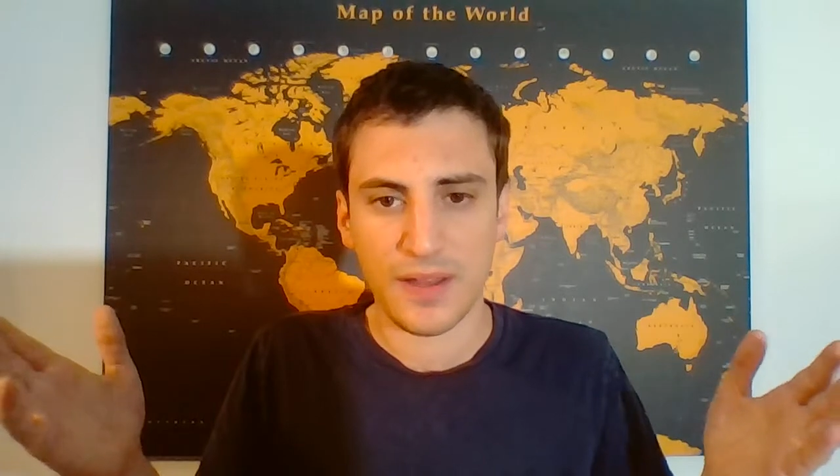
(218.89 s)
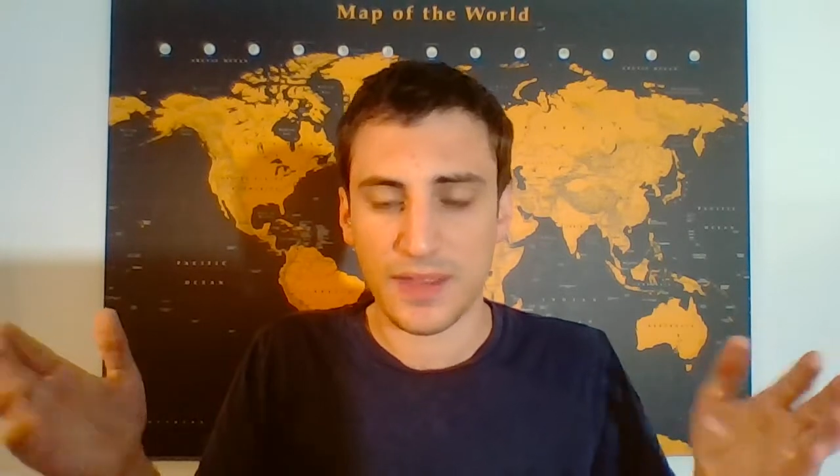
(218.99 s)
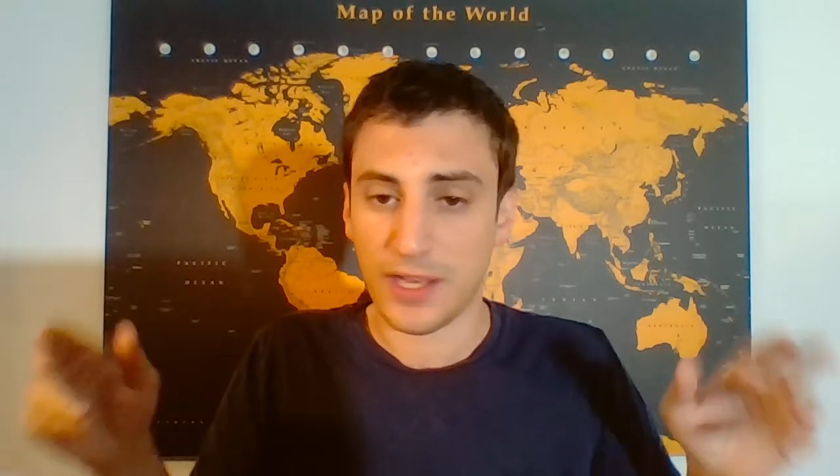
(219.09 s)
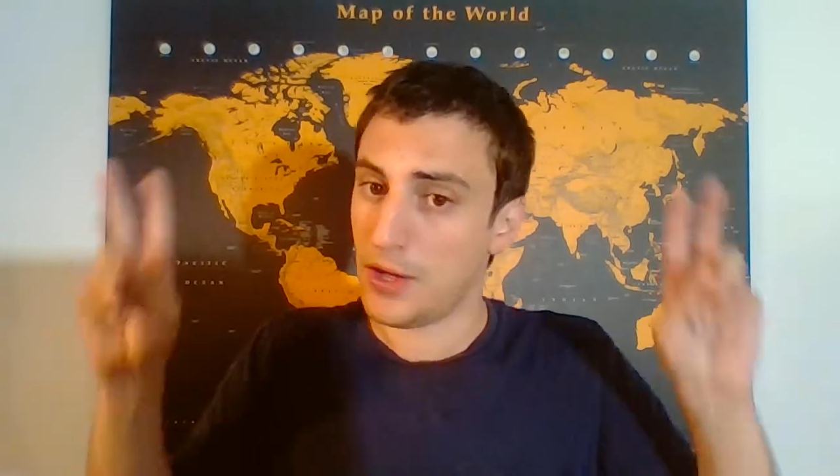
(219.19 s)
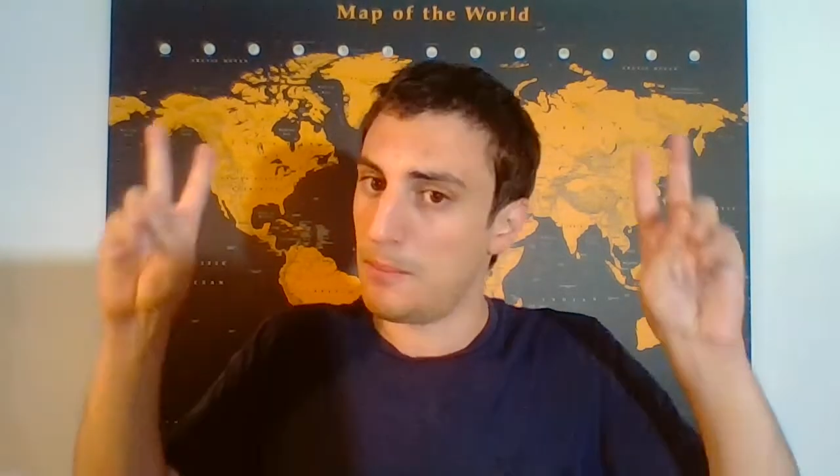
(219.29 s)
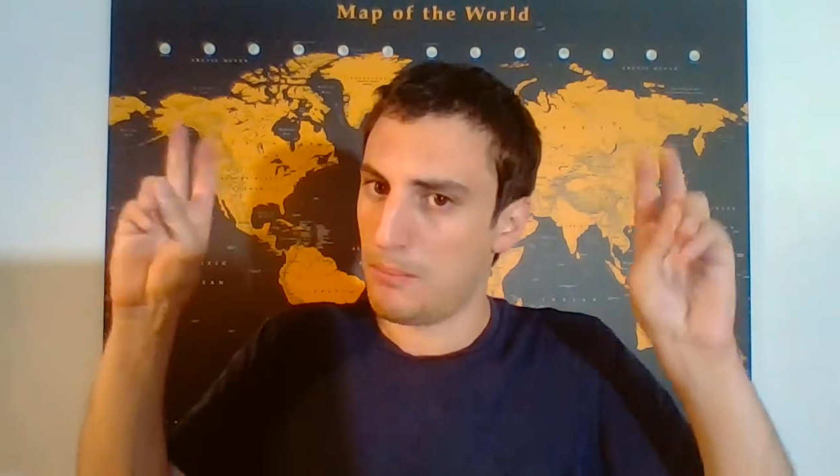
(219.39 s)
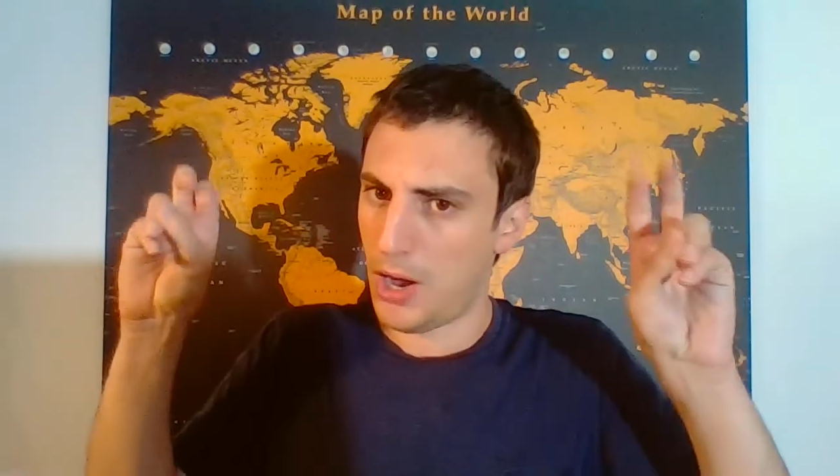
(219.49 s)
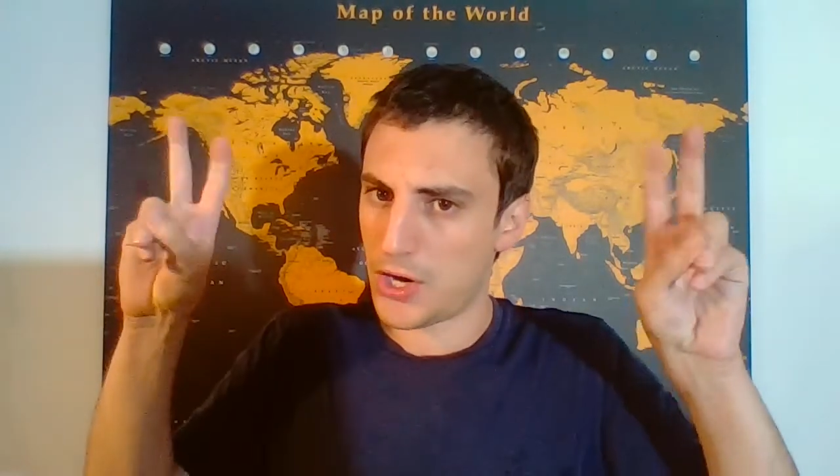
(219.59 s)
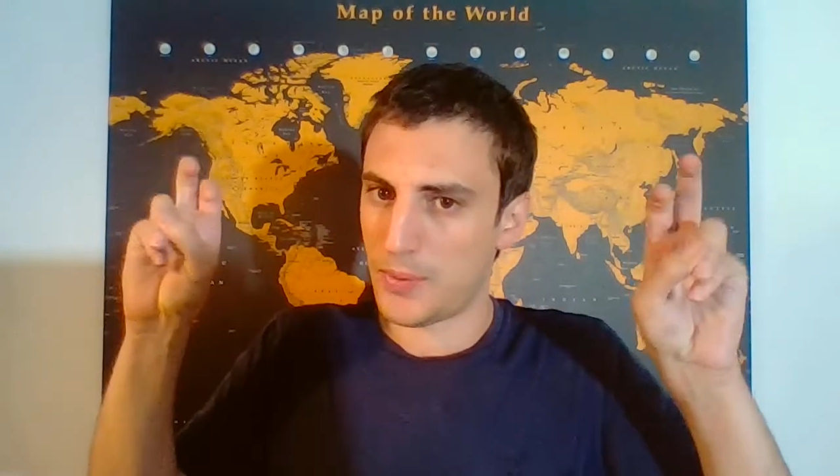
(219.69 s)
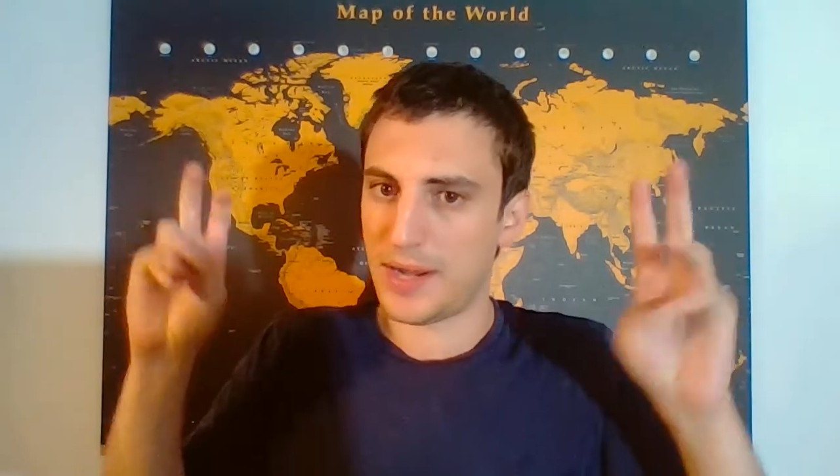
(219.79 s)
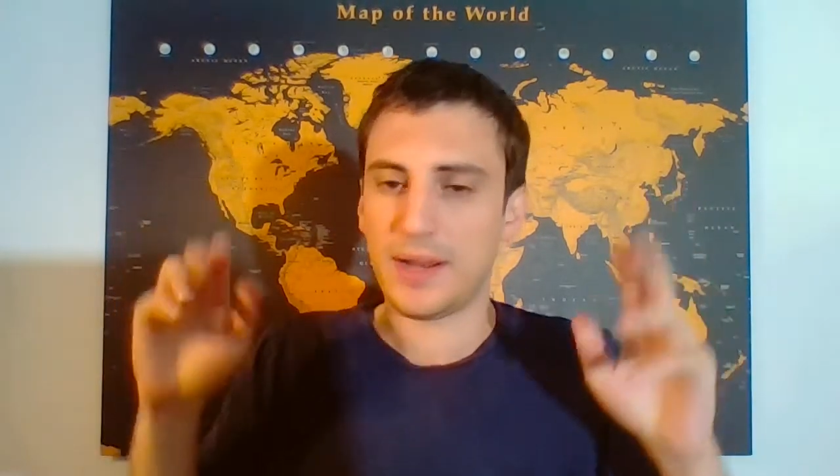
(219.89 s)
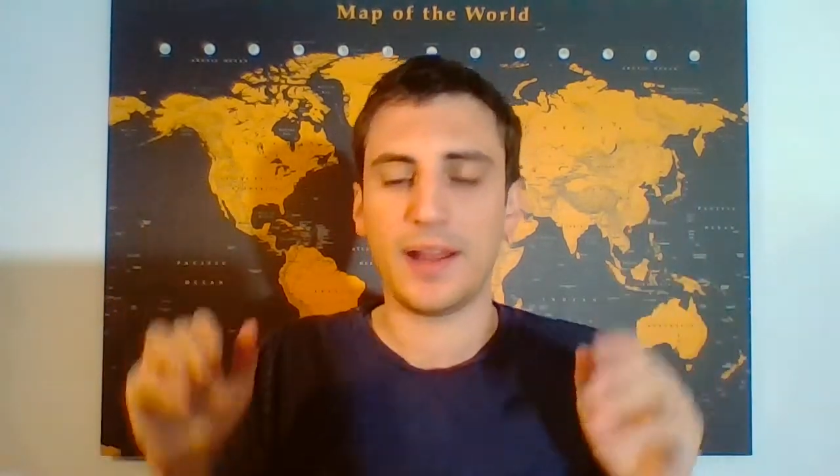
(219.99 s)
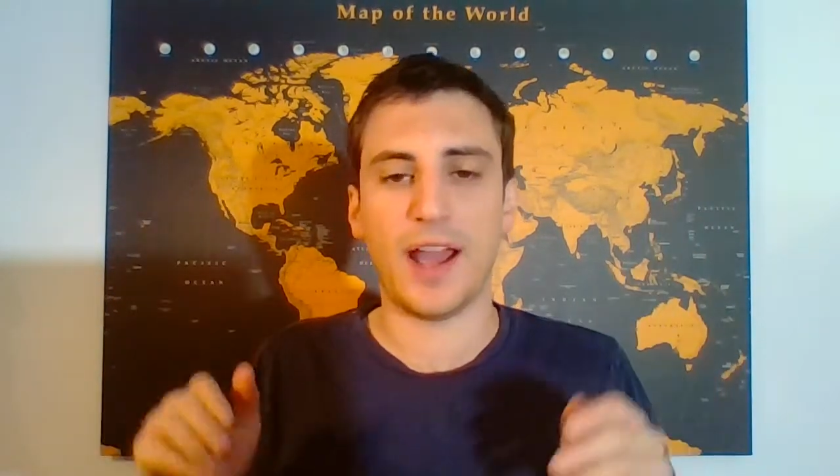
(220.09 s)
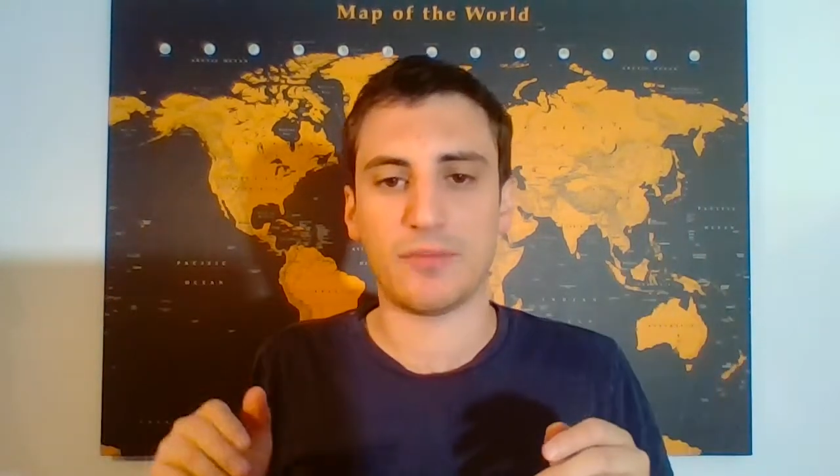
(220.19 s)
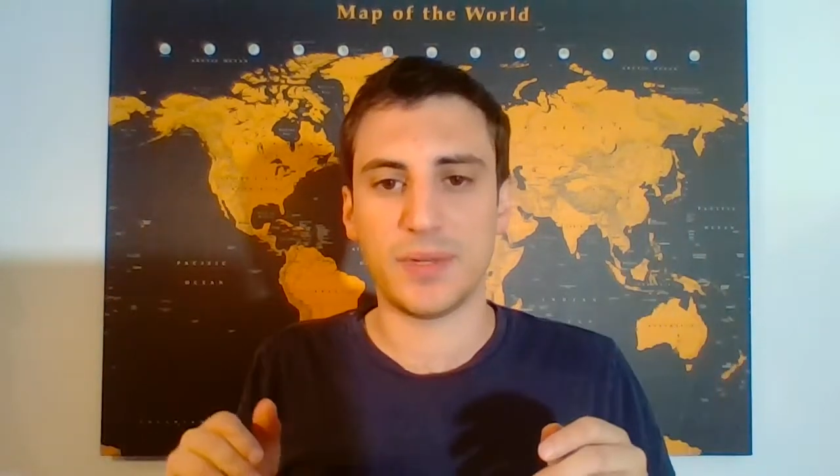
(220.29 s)
The moderate
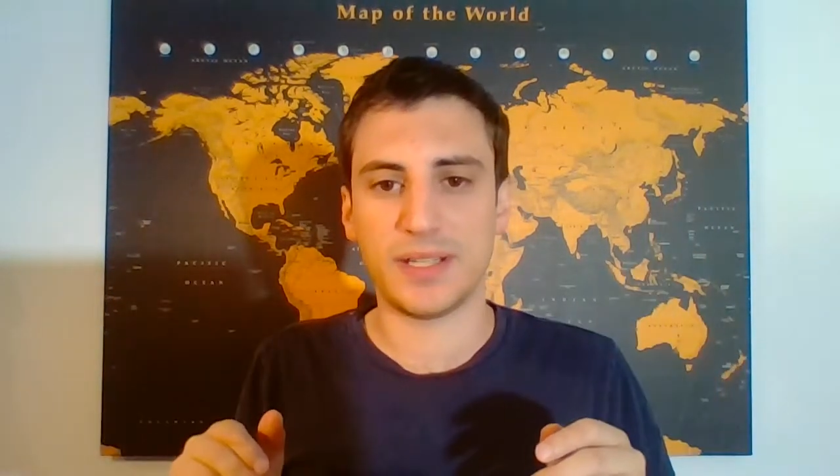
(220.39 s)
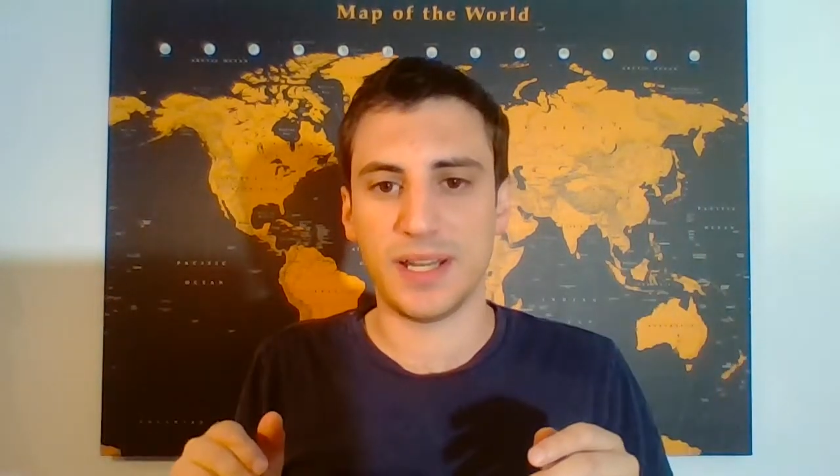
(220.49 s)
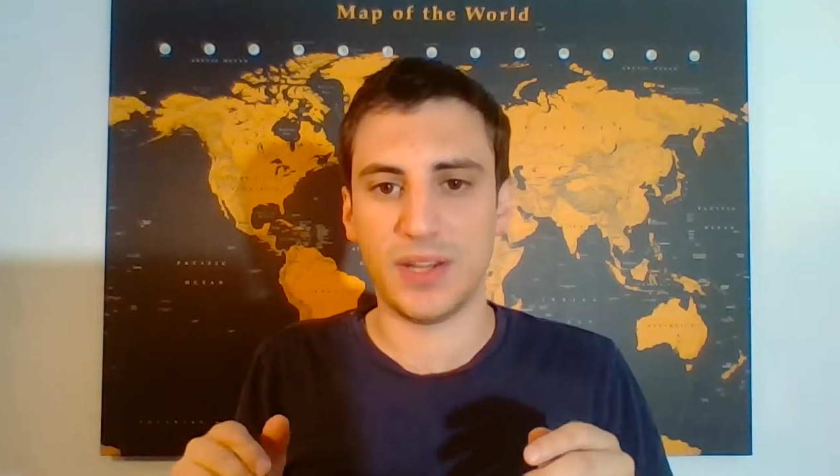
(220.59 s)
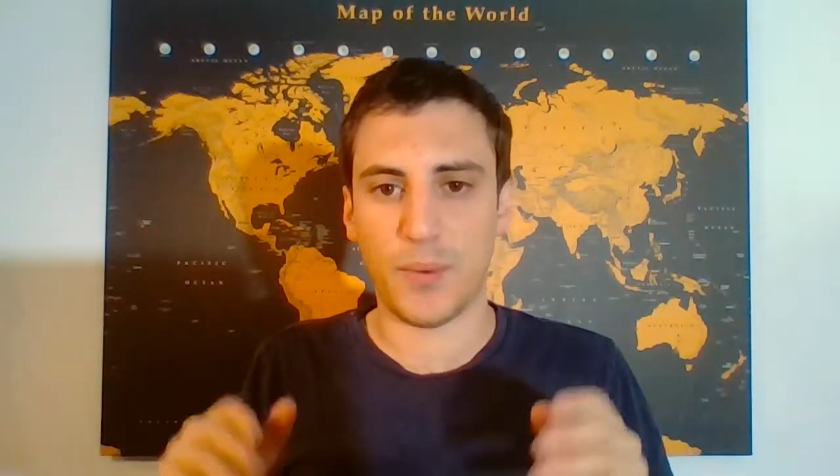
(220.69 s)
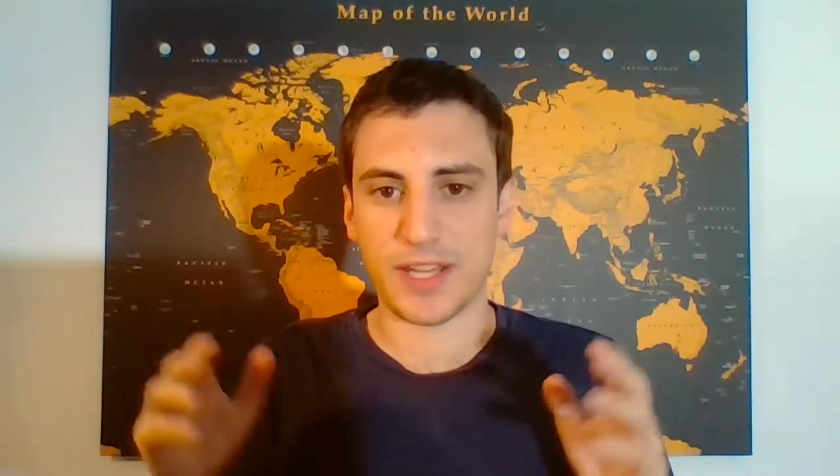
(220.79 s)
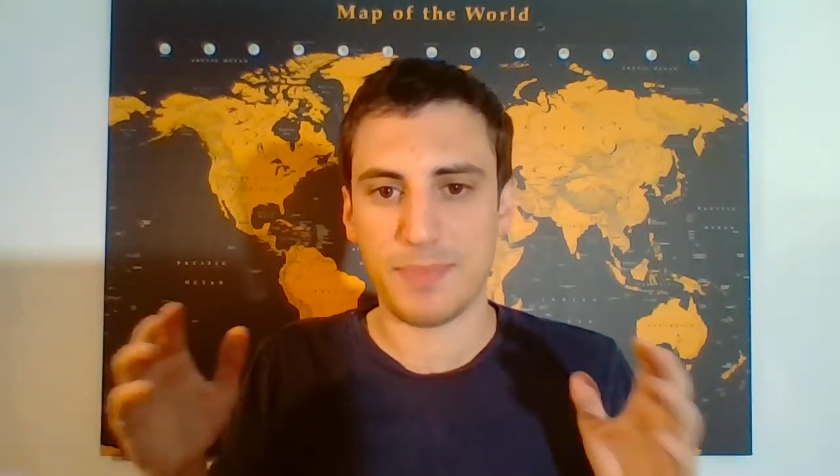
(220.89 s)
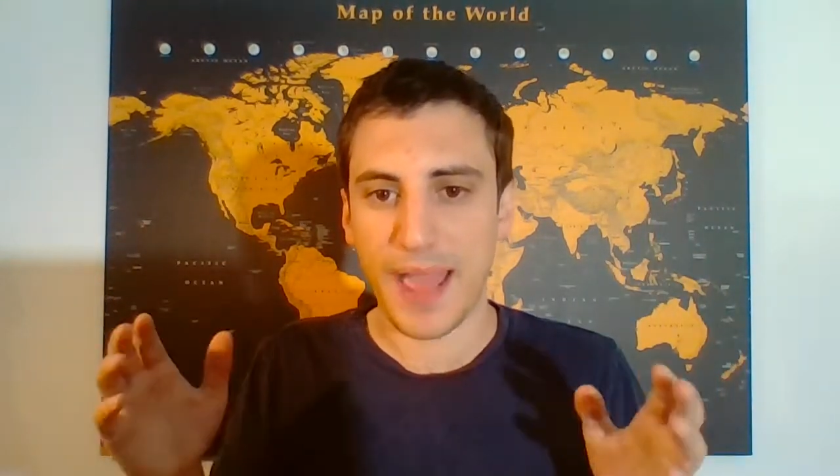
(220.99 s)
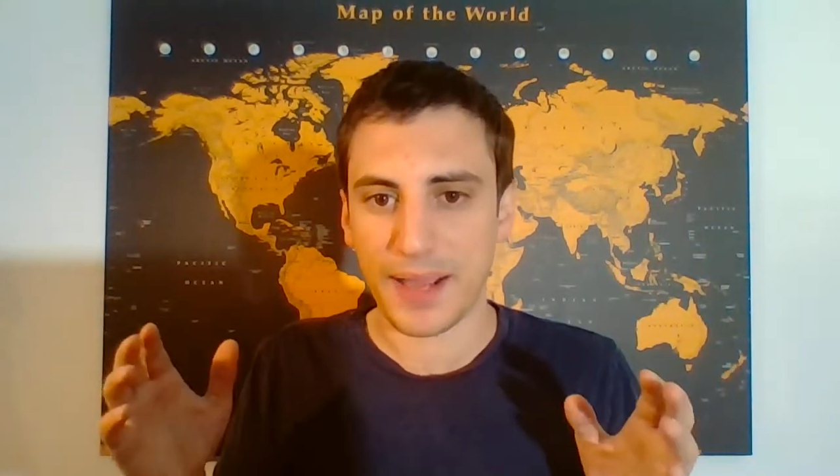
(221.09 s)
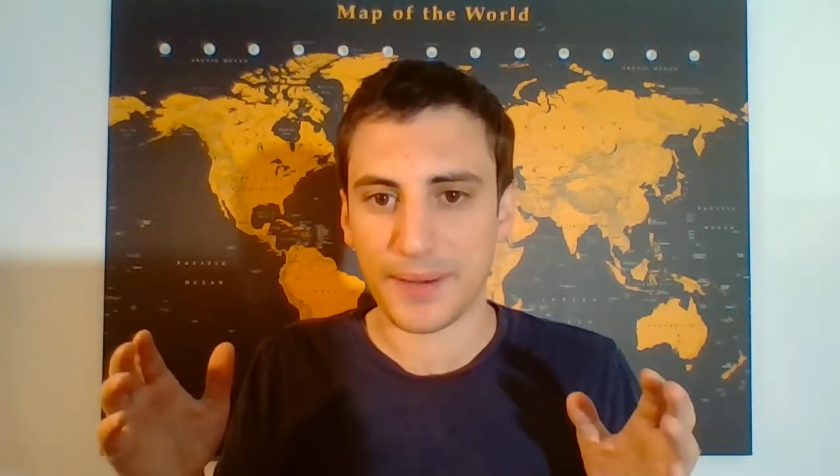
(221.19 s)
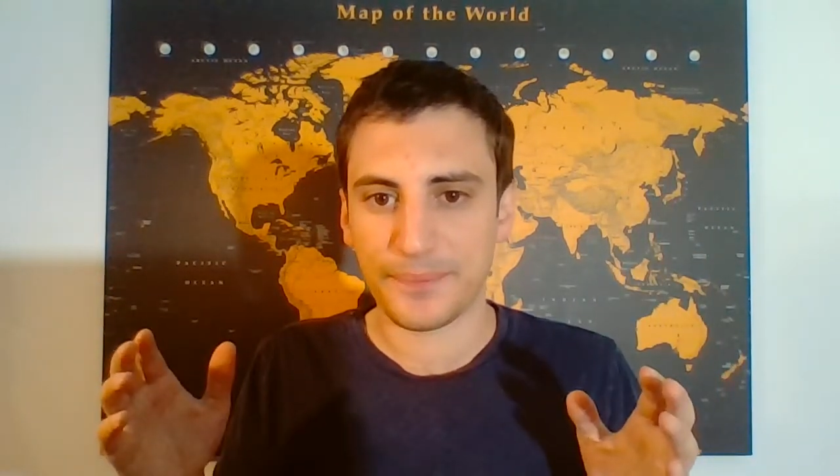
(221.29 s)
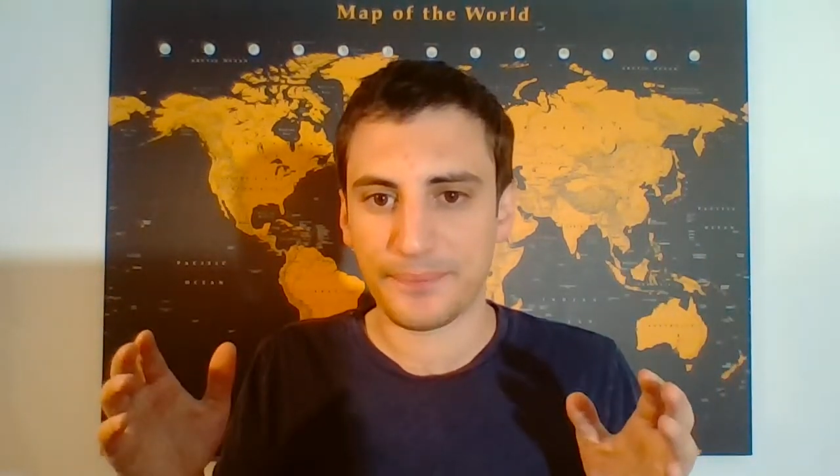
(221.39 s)
government in the West Bank,